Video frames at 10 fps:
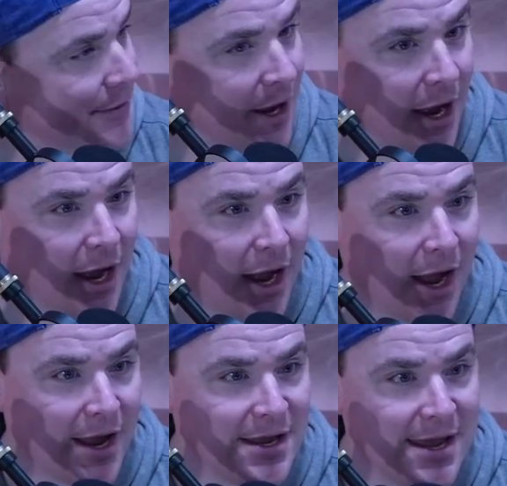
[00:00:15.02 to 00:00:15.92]

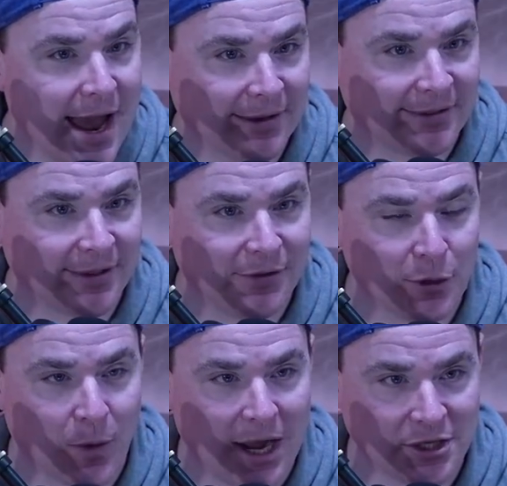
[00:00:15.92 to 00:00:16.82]
Uh, yes. If you're
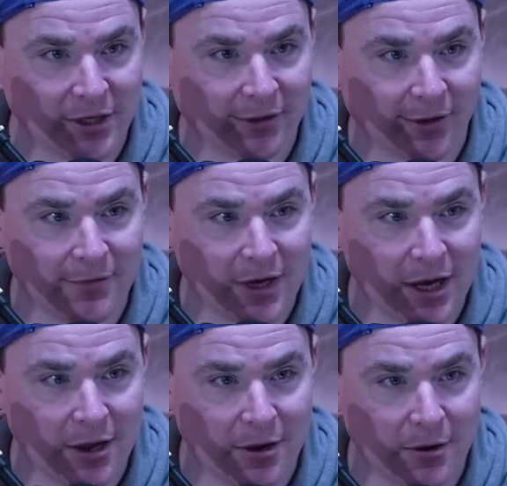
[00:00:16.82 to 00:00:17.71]
watching this on
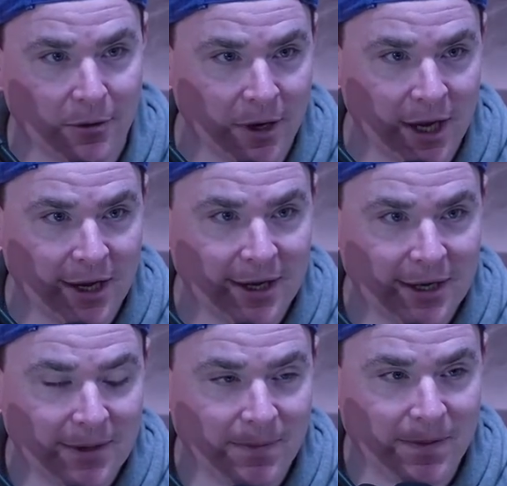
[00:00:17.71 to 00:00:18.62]
video,
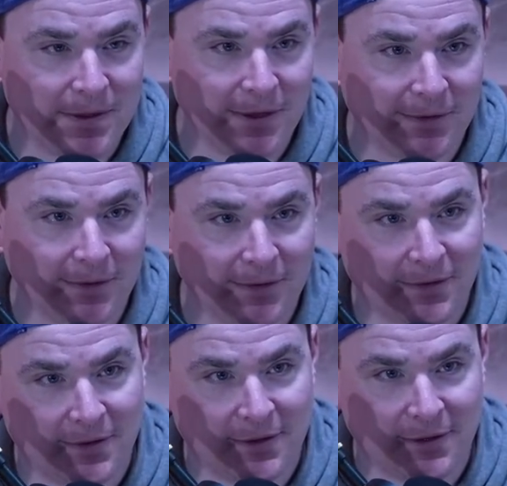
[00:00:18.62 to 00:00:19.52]
this
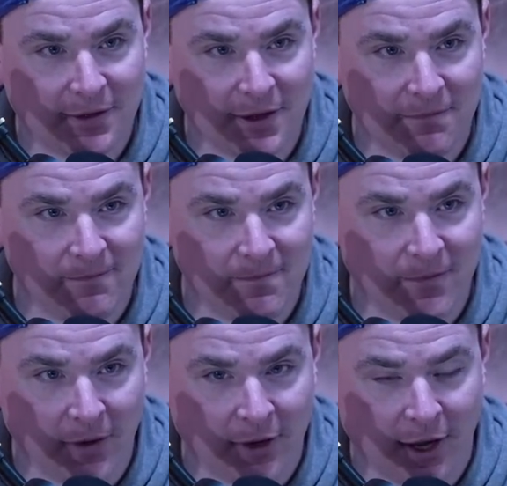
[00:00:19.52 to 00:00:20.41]
is
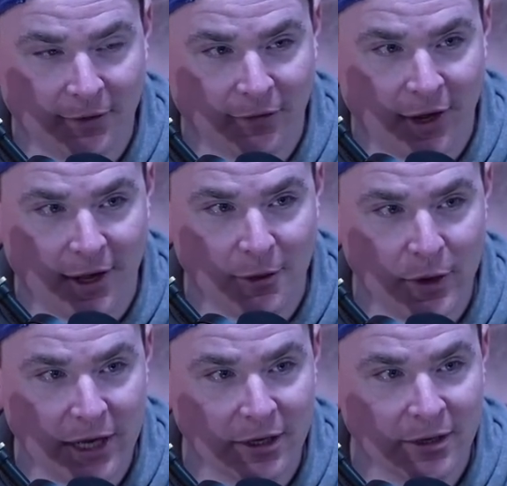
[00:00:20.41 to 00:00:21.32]
because of Halloween.